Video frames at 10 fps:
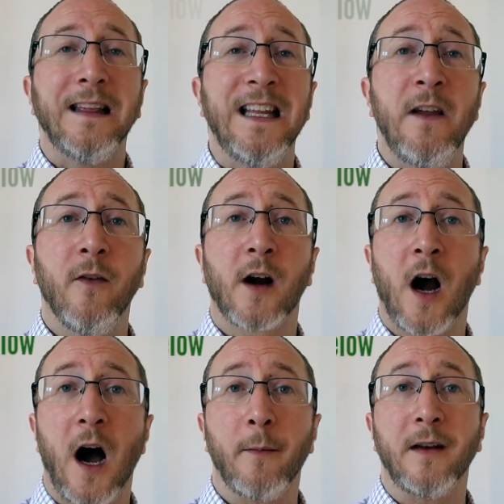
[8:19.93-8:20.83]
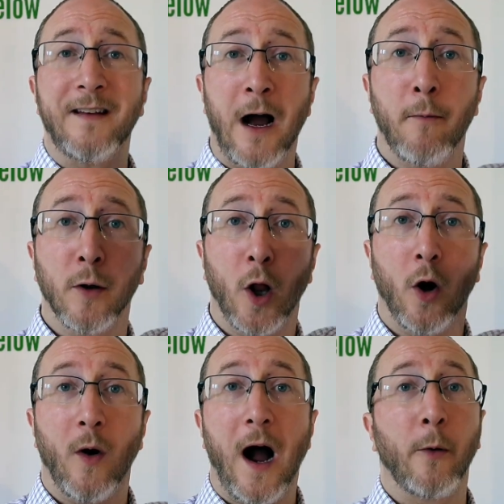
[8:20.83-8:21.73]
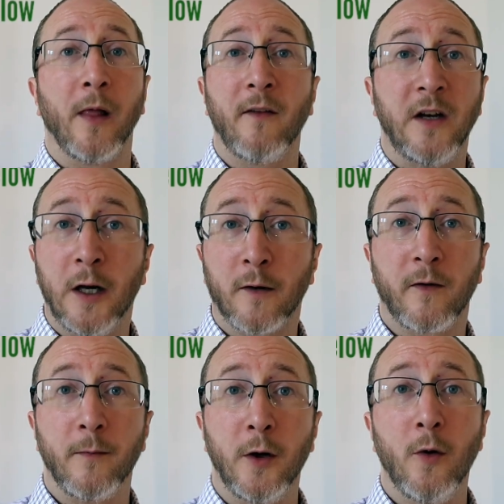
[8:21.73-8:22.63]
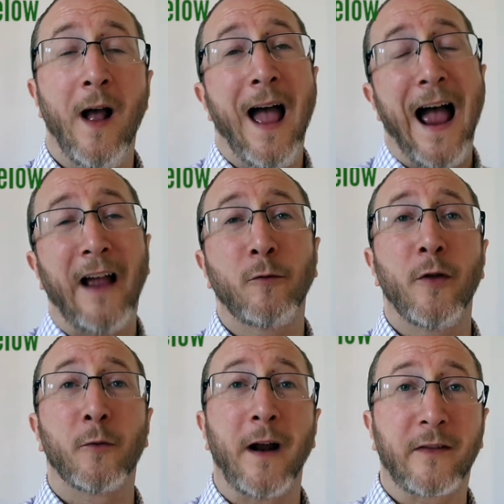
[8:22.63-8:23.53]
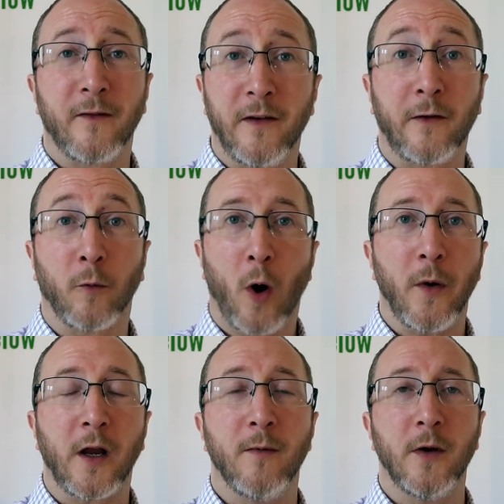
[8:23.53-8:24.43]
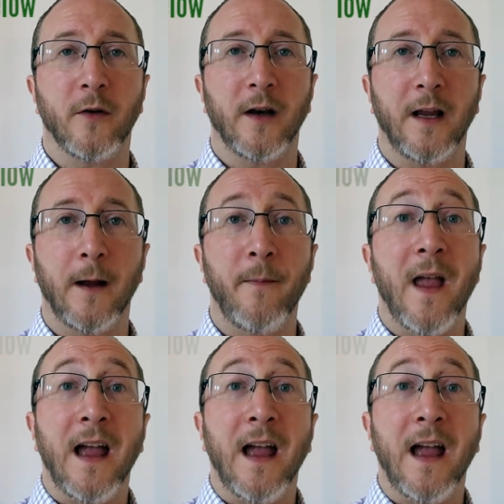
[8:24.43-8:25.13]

Leave a comment down below. I would love to hear from you, as would the rest of this growing community.